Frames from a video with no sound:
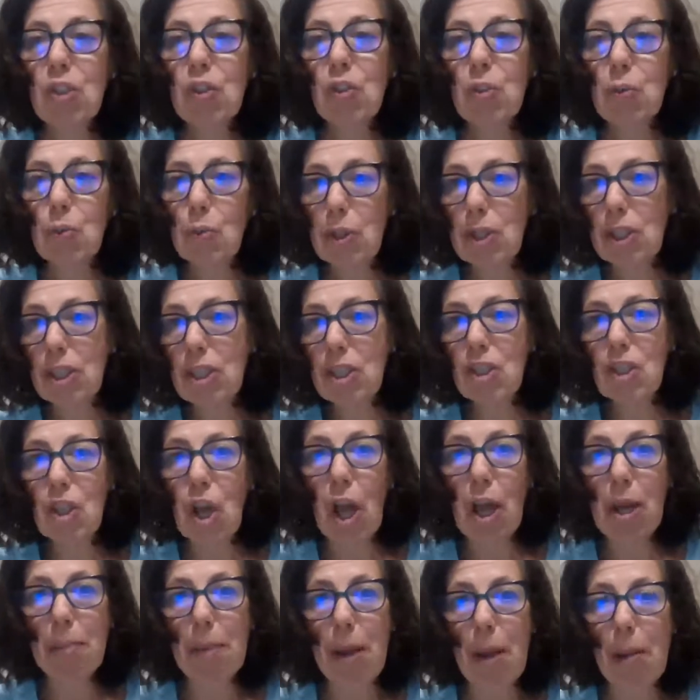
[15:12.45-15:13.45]
So we're going to
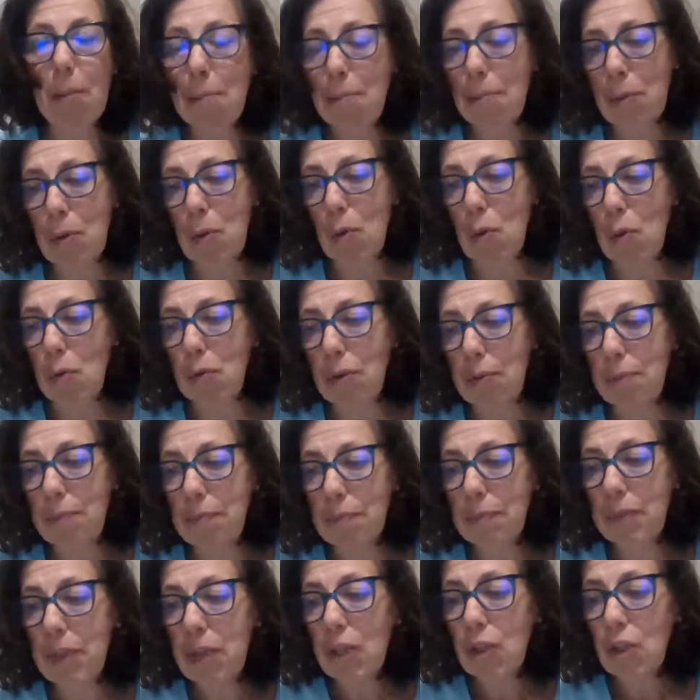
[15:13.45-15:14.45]
talk about both.
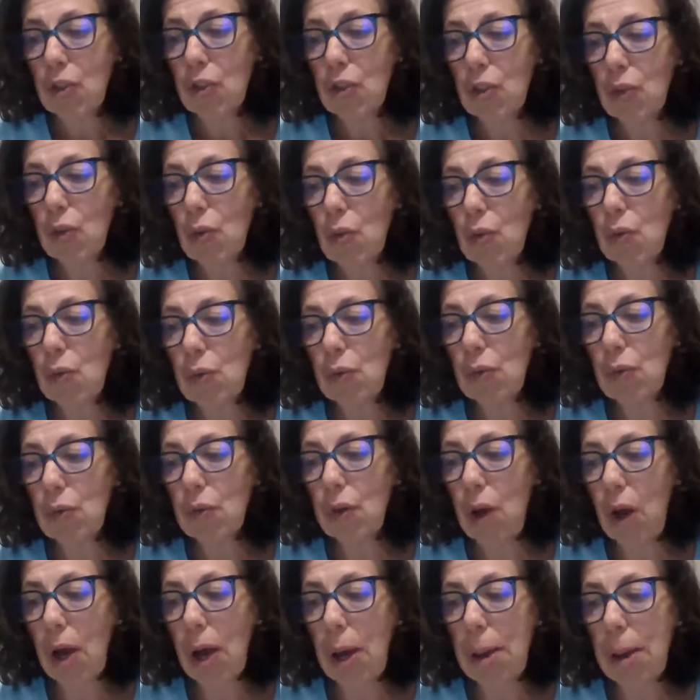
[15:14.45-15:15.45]
So
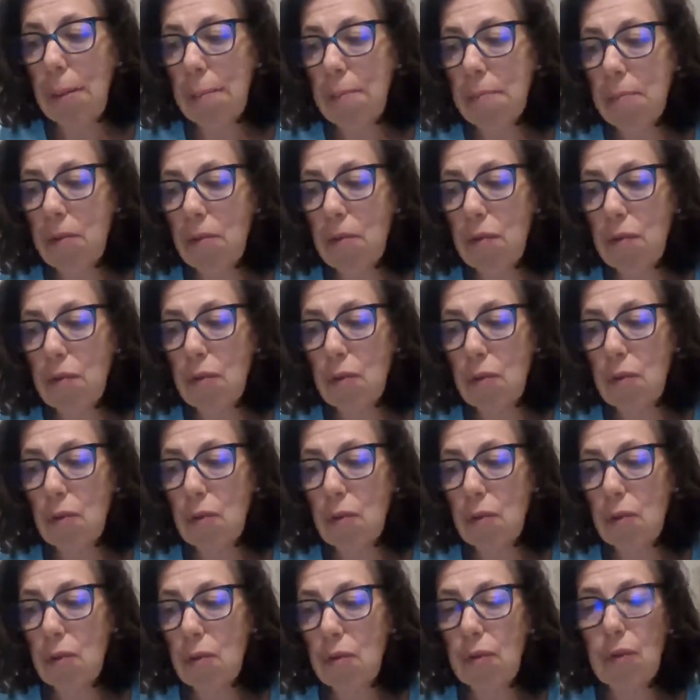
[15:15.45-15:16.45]

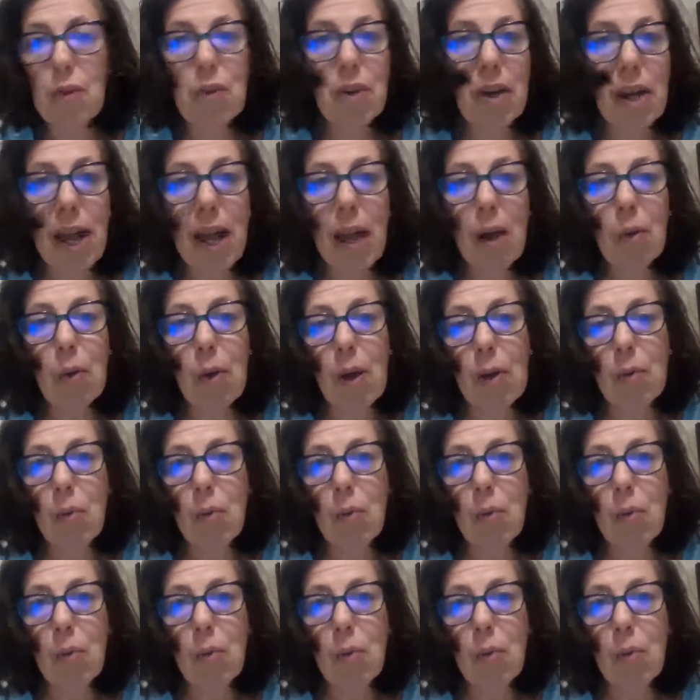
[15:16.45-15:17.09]
for now,